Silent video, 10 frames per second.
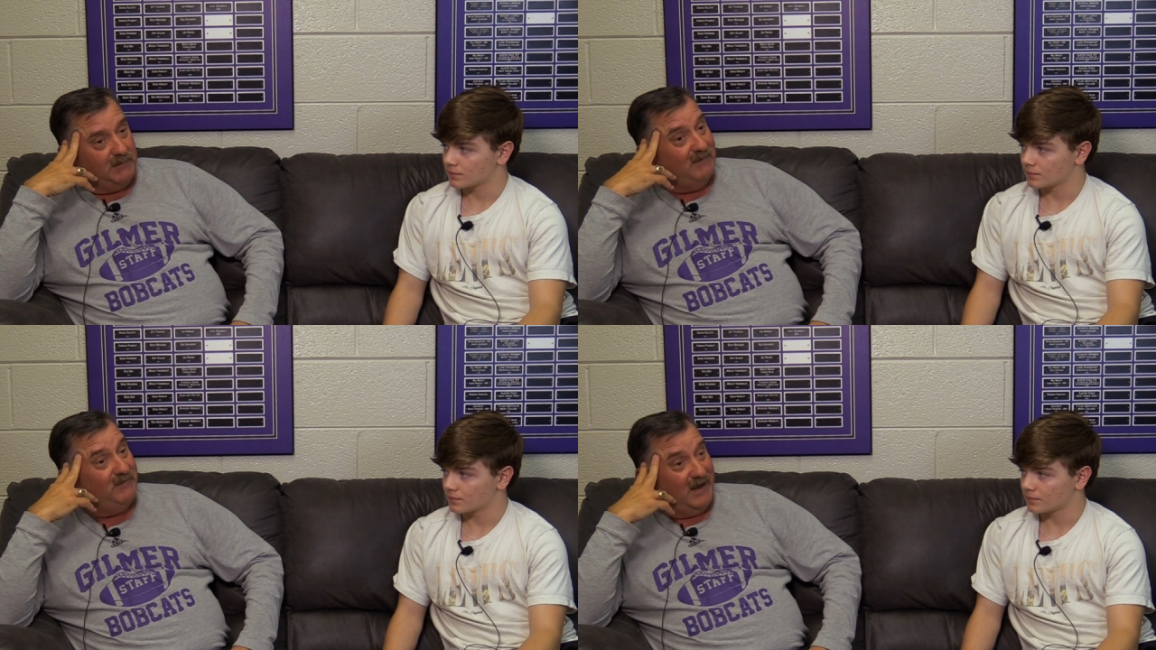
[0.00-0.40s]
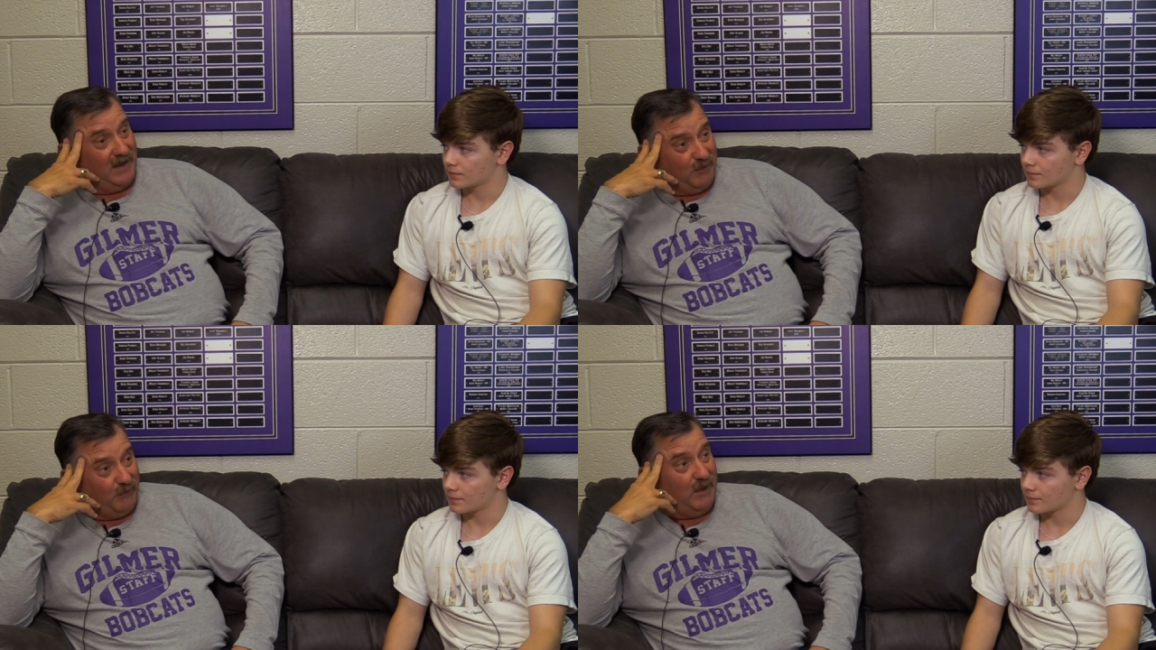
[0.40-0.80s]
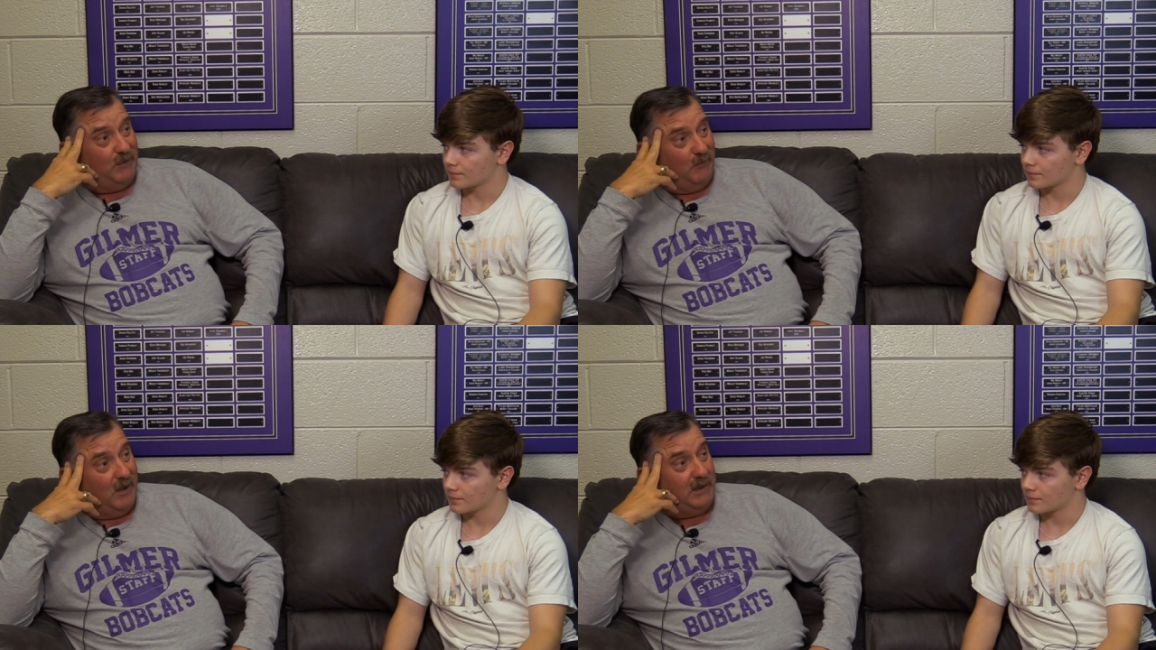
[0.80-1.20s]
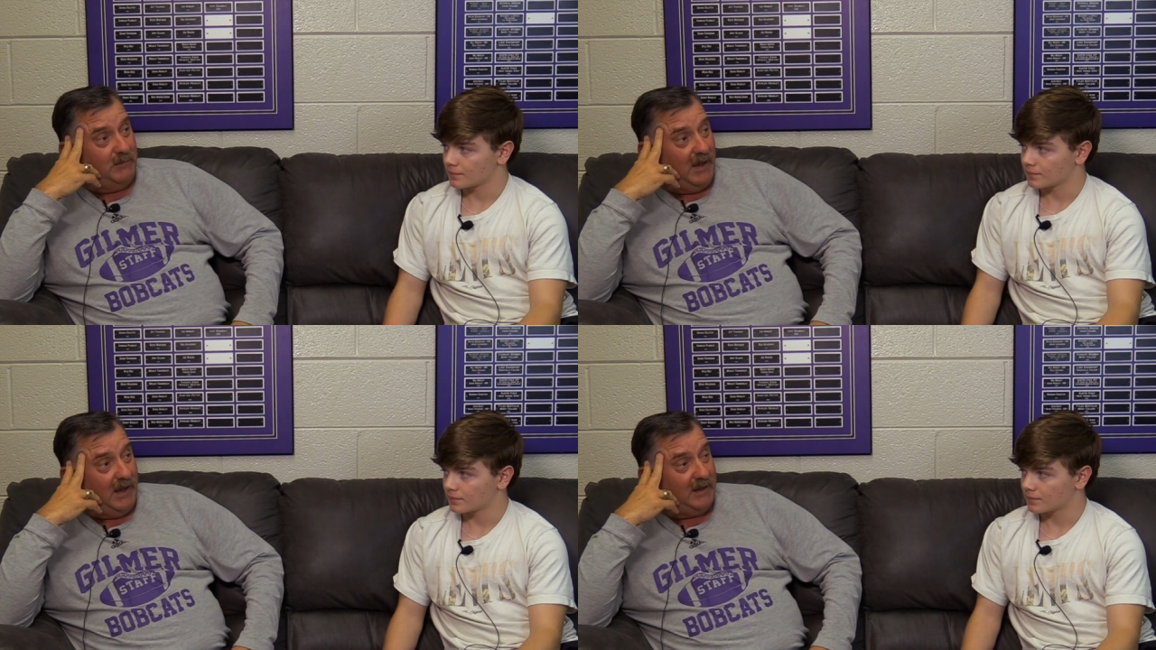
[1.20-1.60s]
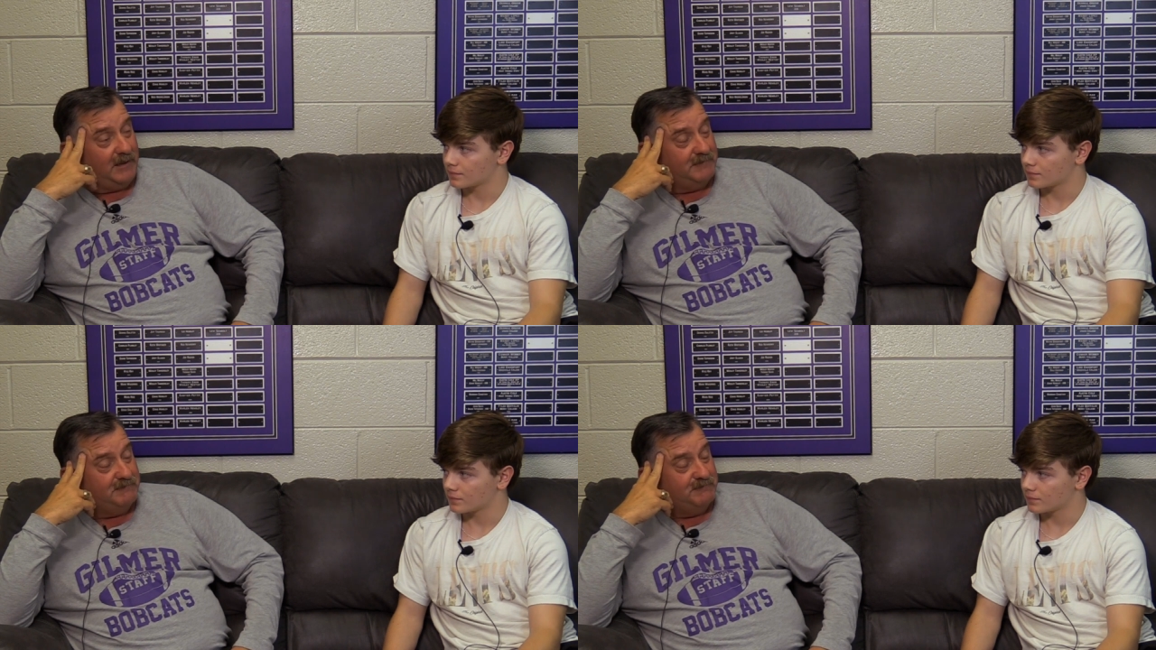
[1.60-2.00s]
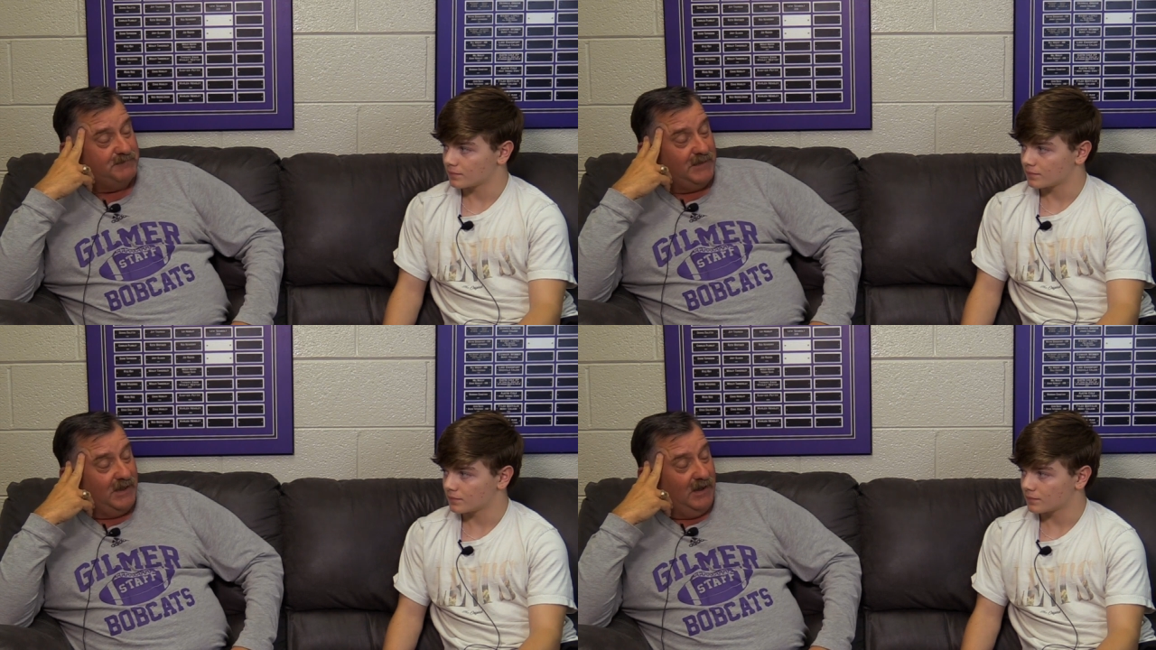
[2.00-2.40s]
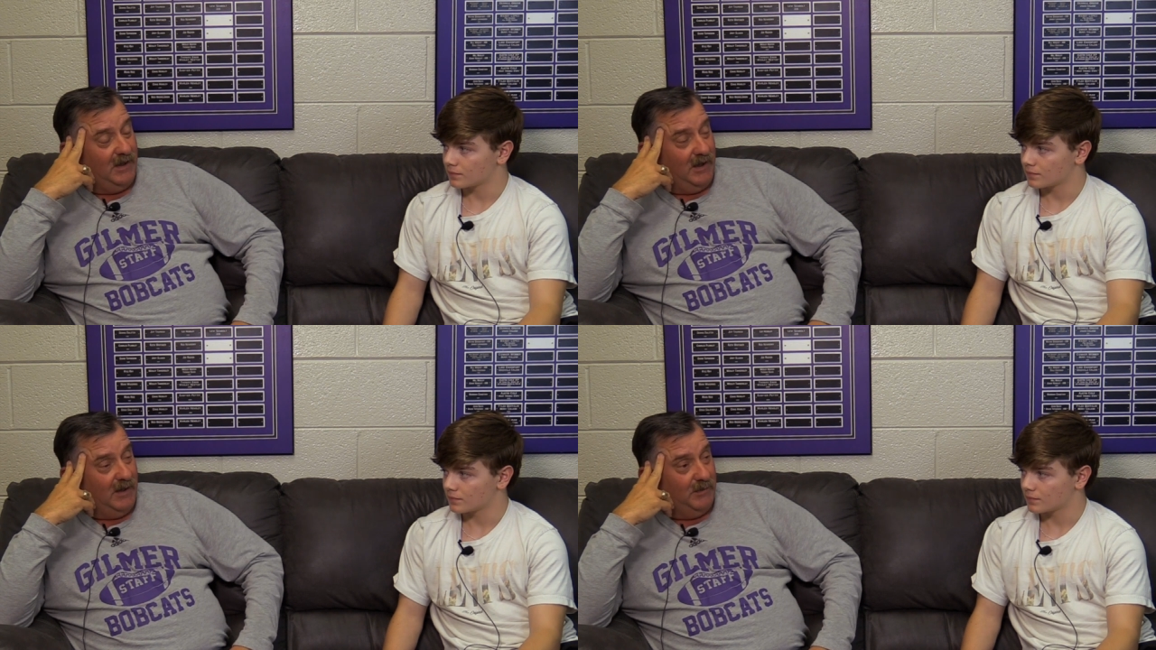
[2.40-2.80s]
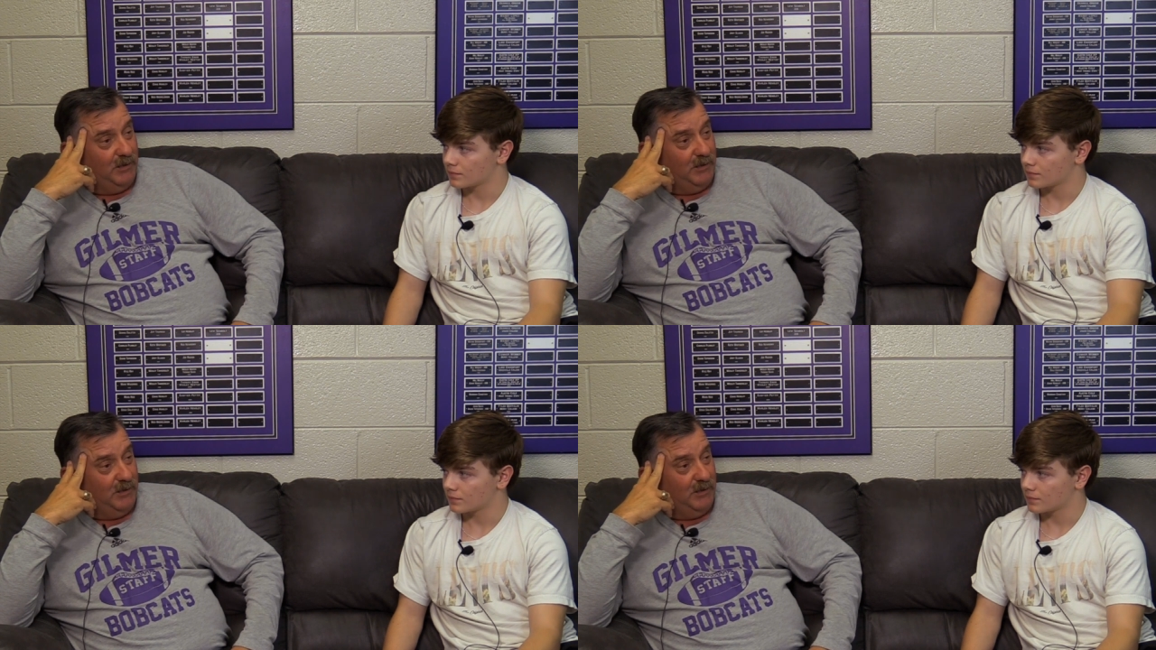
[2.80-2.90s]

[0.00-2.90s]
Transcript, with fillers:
Speaker 1: They've got a great running back um,